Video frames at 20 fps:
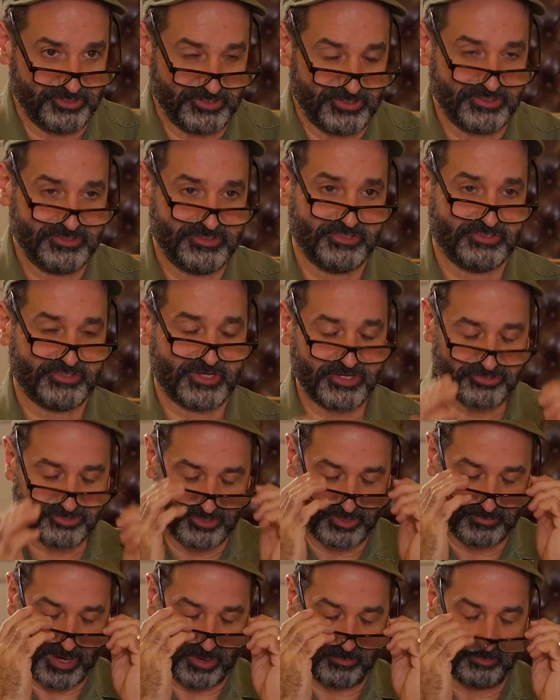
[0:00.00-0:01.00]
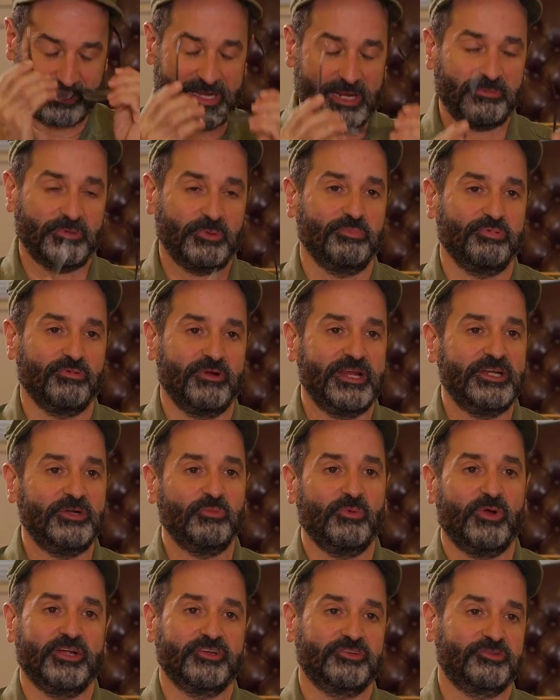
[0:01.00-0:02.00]
The discussion about being able to
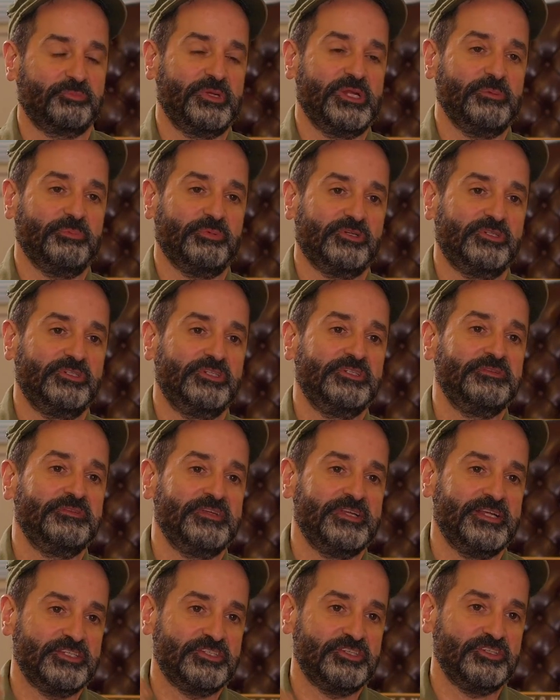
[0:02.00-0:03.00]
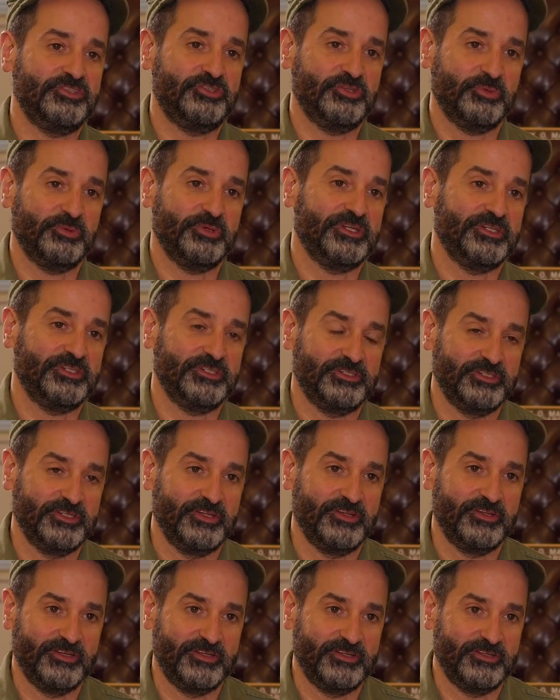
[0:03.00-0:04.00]
brainwash people into doing
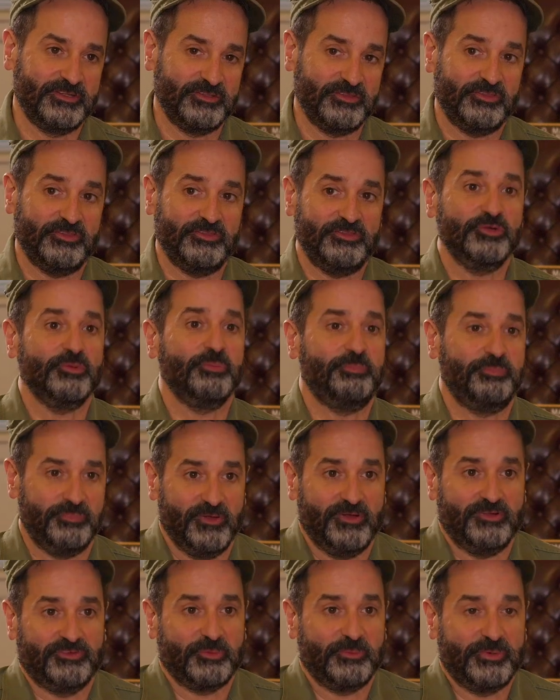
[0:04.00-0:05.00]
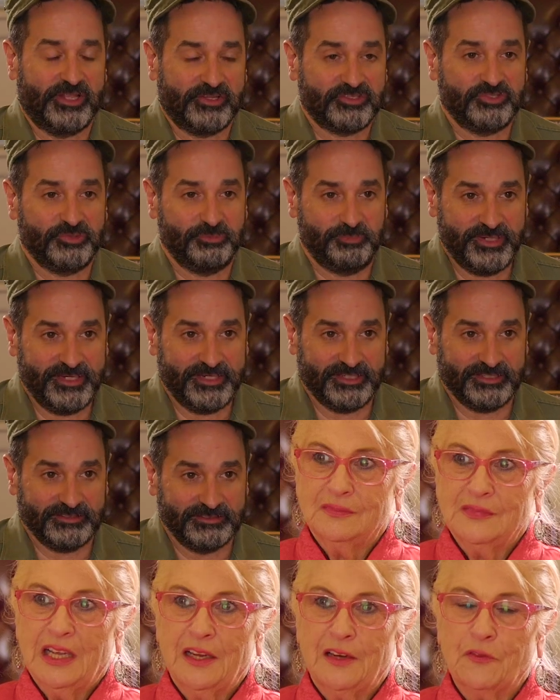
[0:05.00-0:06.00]
someone else's bidding.
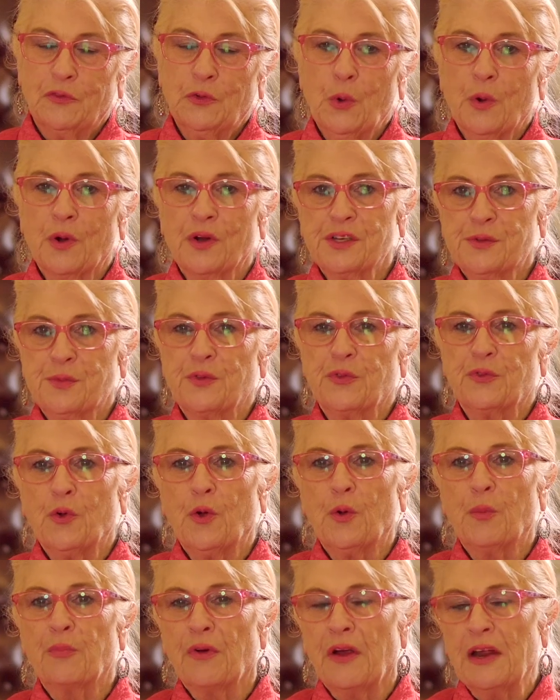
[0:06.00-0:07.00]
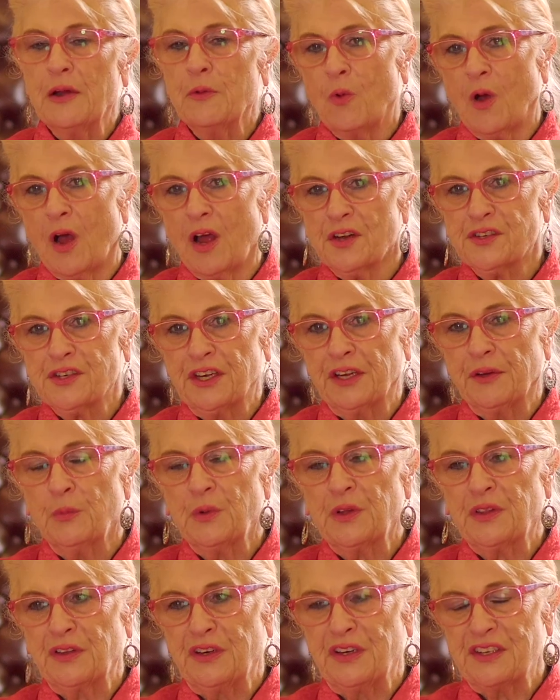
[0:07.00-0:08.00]
And of course, with all brainwashing,
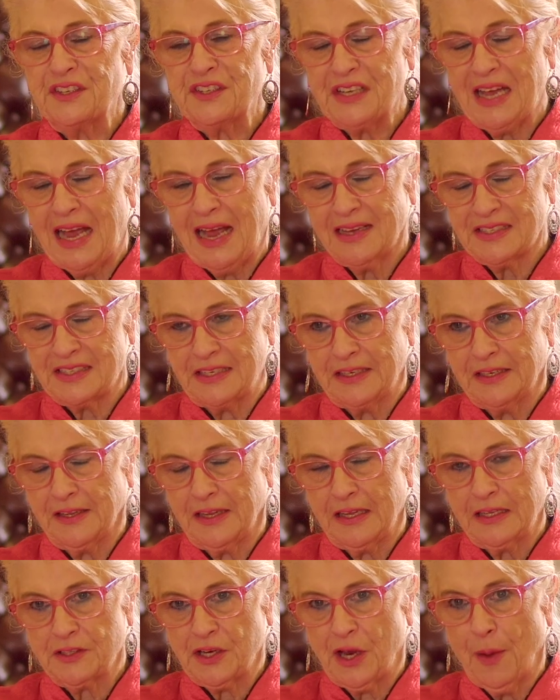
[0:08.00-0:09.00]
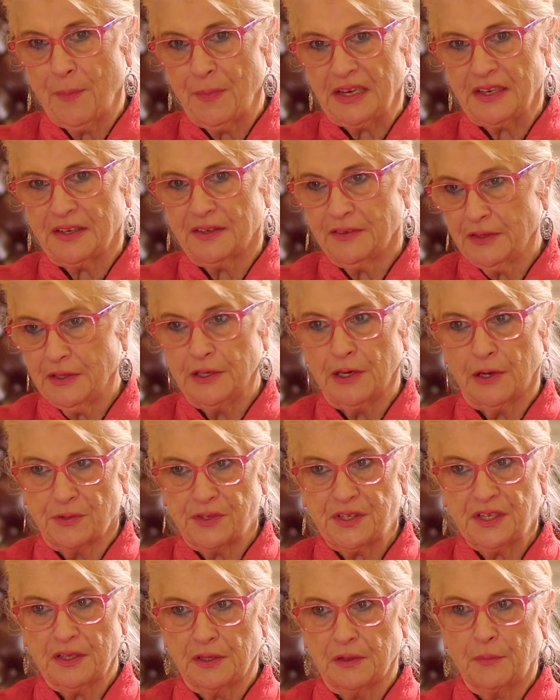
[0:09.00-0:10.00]
with an assassin that's coming,
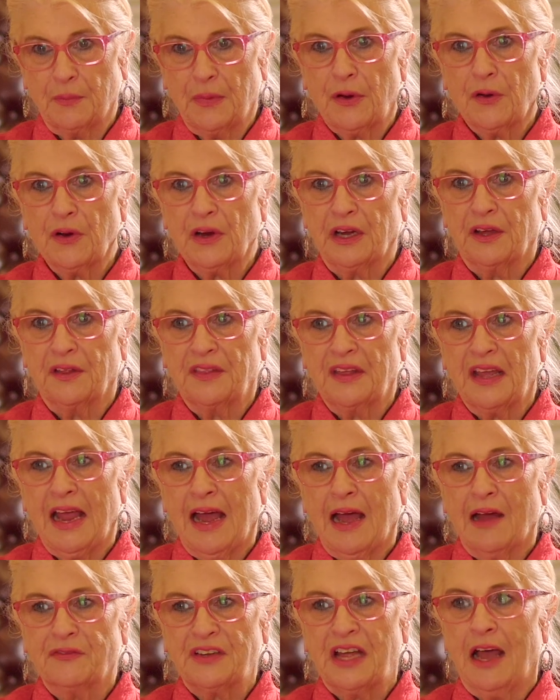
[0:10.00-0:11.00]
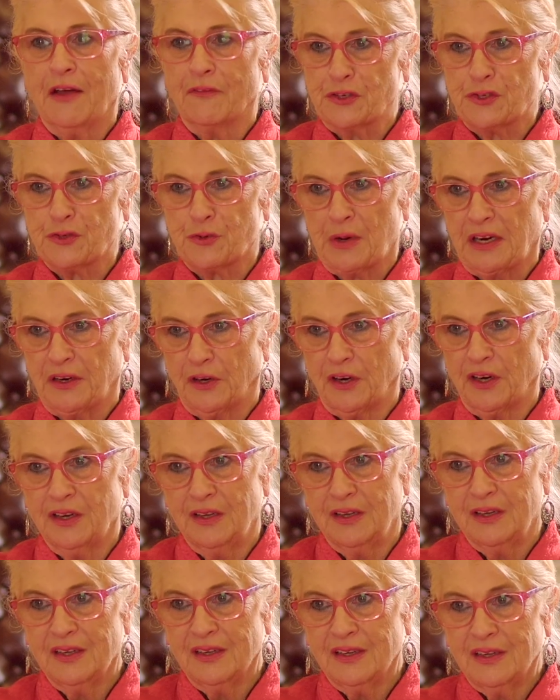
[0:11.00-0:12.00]
to the America, they have to have a trigger.
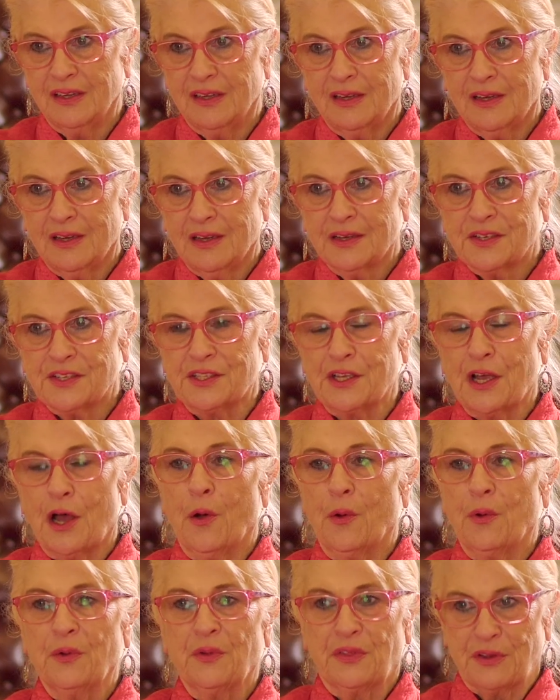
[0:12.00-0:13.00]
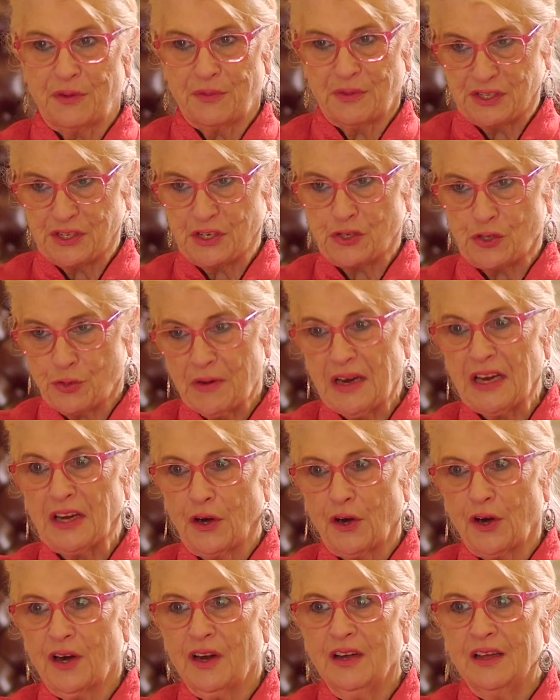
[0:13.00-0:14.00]
Mm-hmm. So there was a
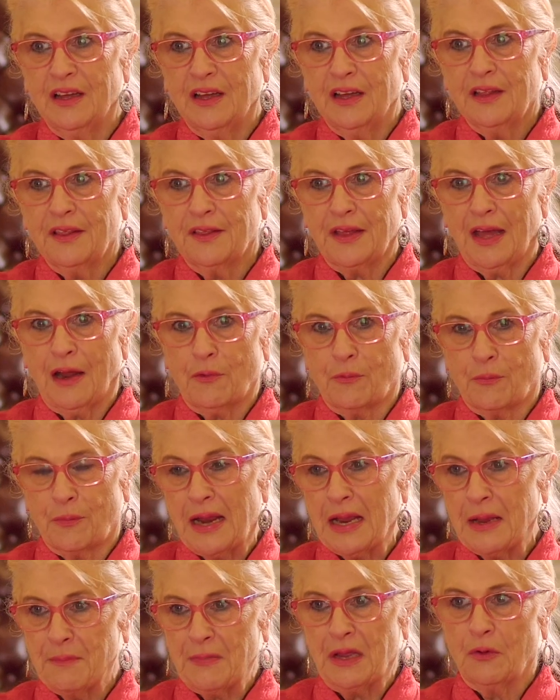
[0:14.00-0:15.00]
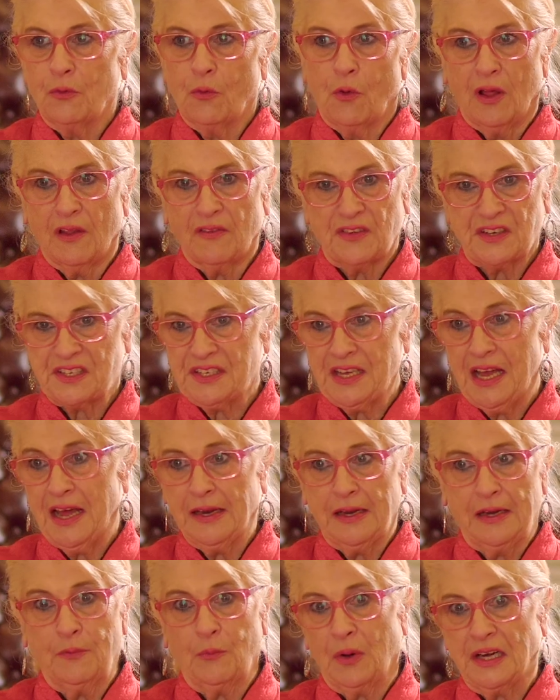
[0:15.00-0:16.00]
trigger that Raymond, all of a
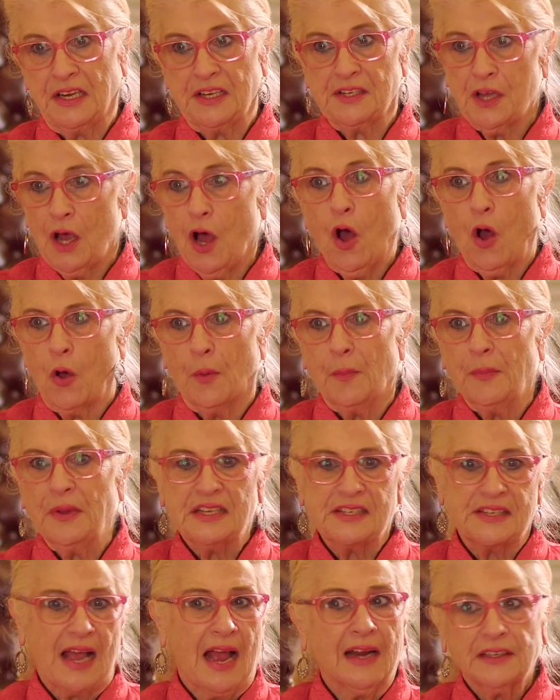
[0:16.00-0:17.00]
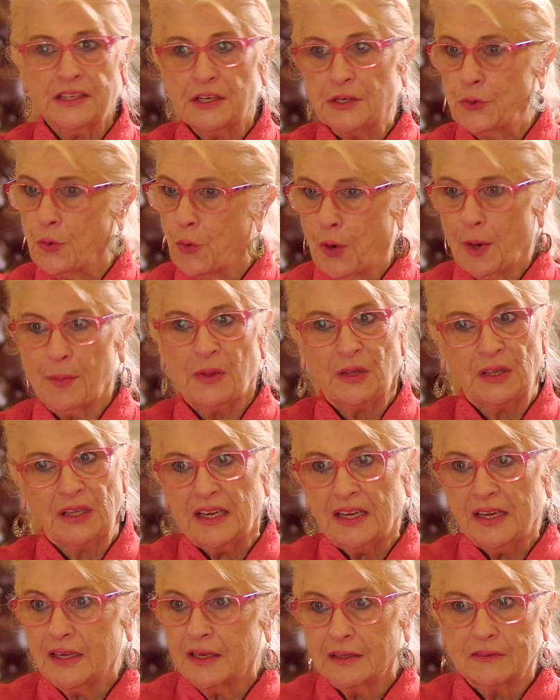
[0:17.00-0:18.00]
sudden, when he's home, he's acting
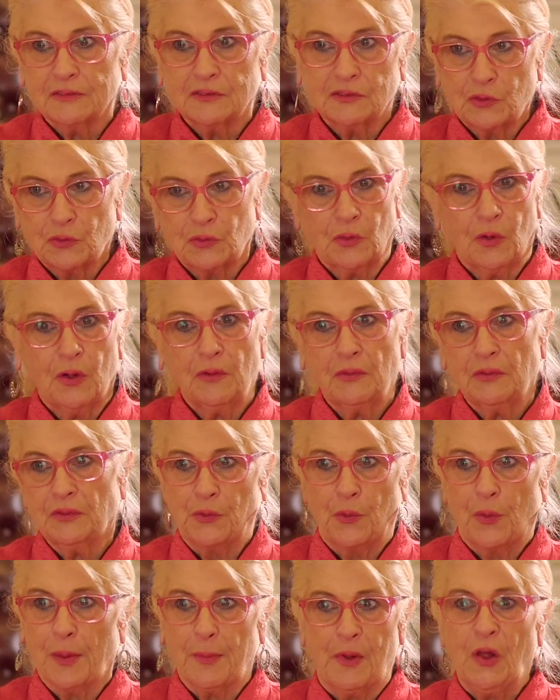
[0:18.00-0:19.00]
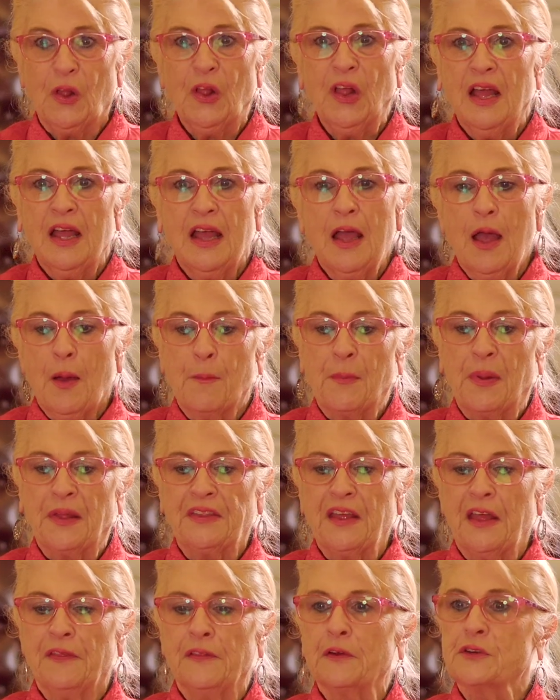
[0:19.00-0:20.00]
normally and all normal,
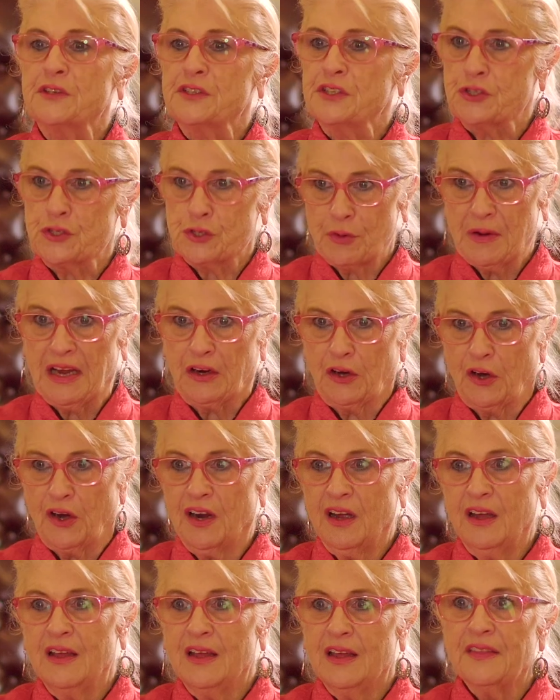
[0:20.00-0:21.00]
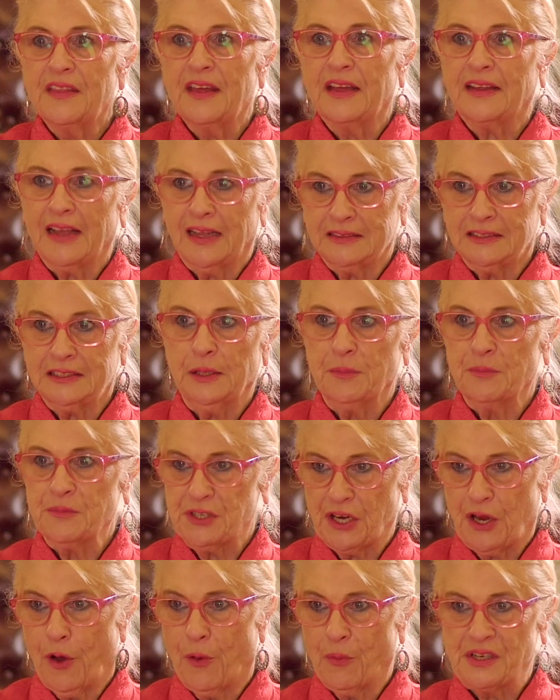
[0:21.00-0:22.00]
but then there's a trigger that gets him
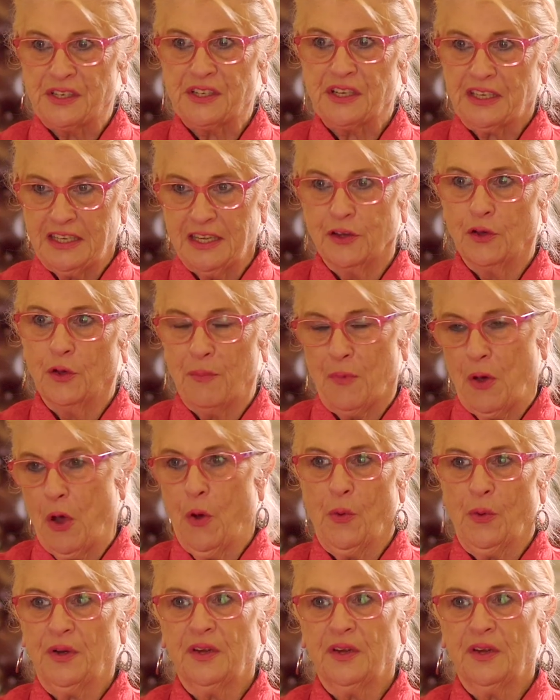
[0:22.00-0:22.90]
to go into kill mode.